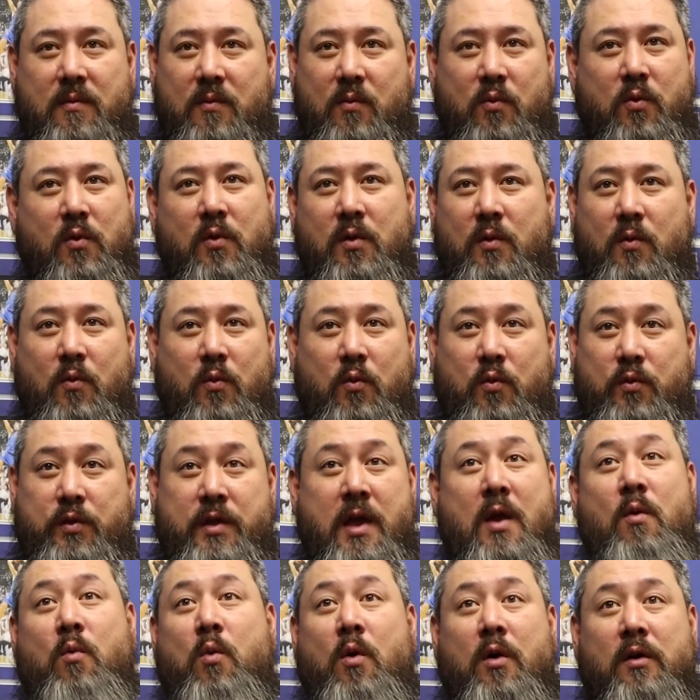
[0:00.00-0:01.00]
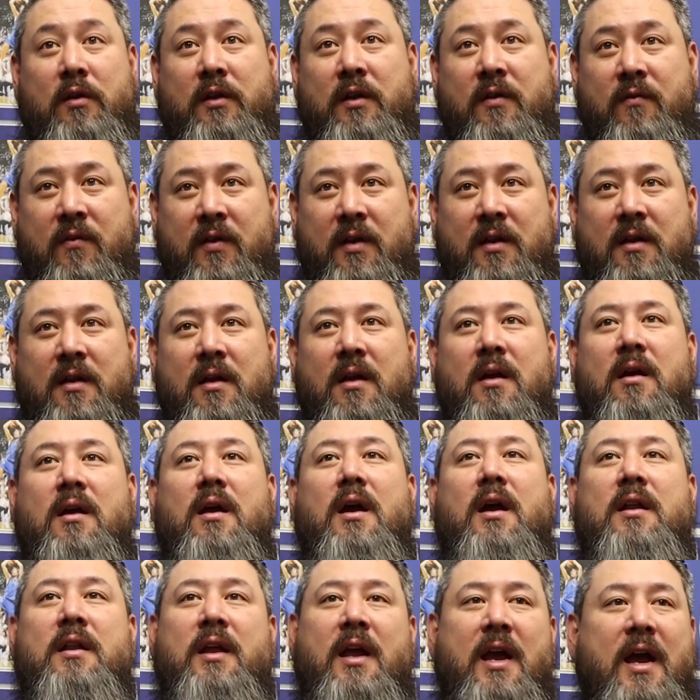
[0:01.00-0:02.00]
When they weren't living,
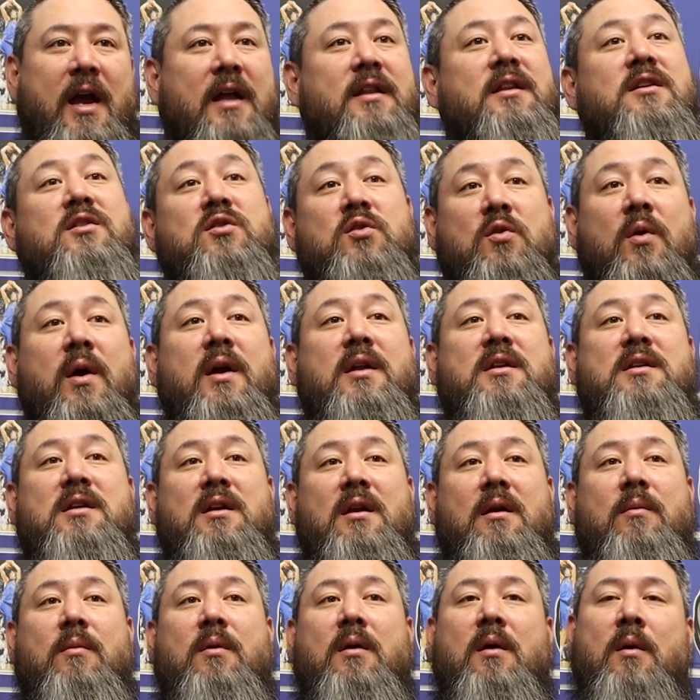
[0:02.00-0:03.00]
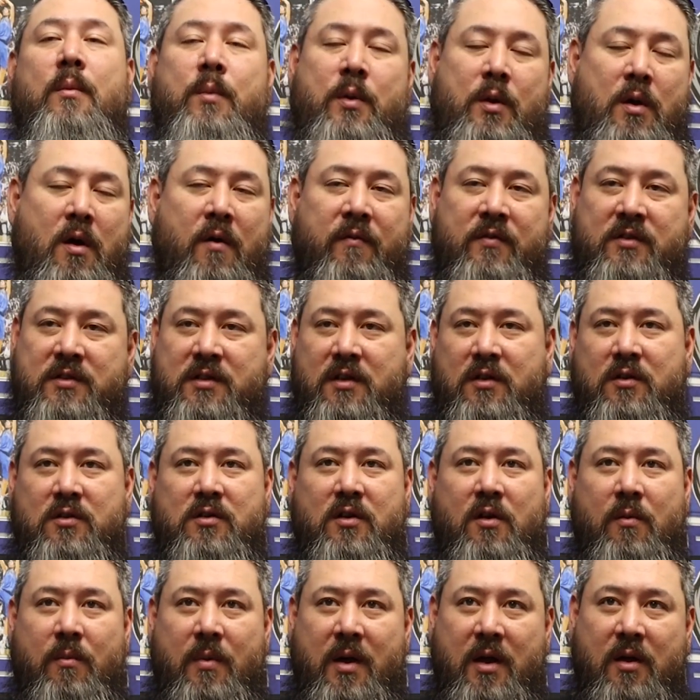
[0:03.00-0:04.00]
and they had this great team. I mean, obviously, you
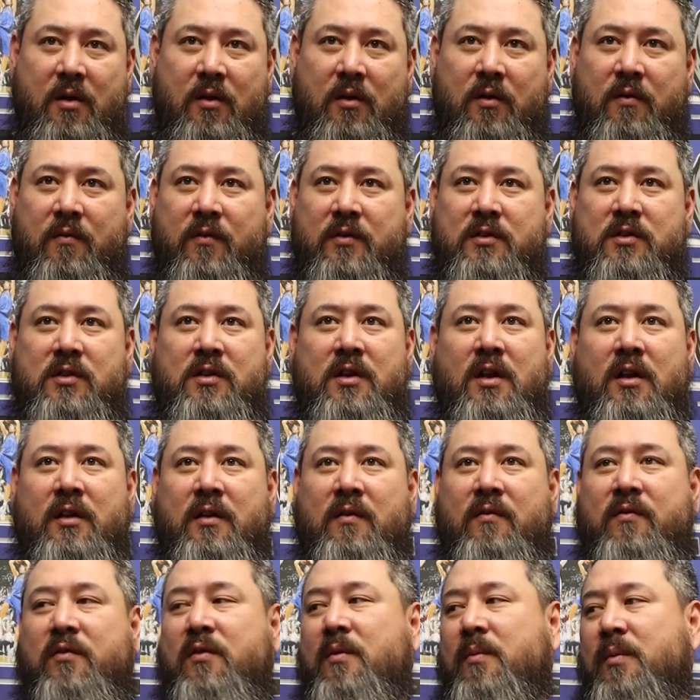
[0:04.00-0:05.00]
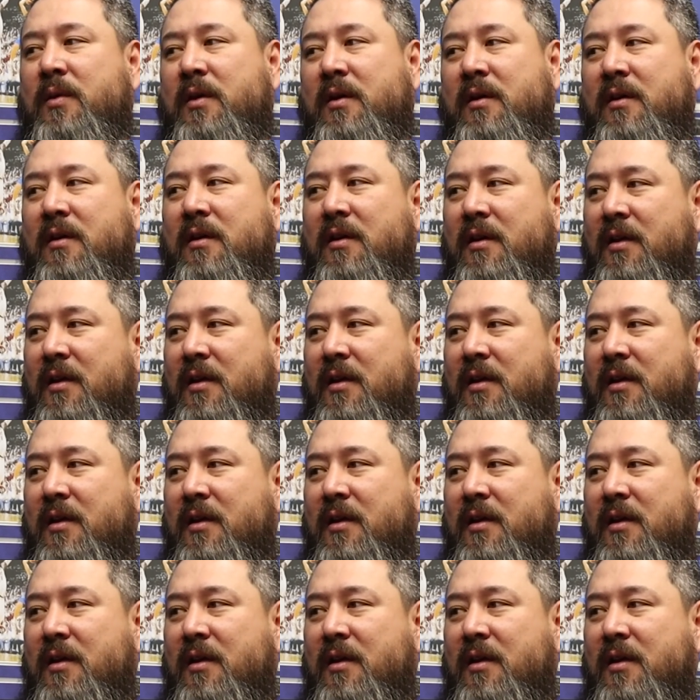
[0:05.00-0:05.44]
saw Michael Irvin yelling from the.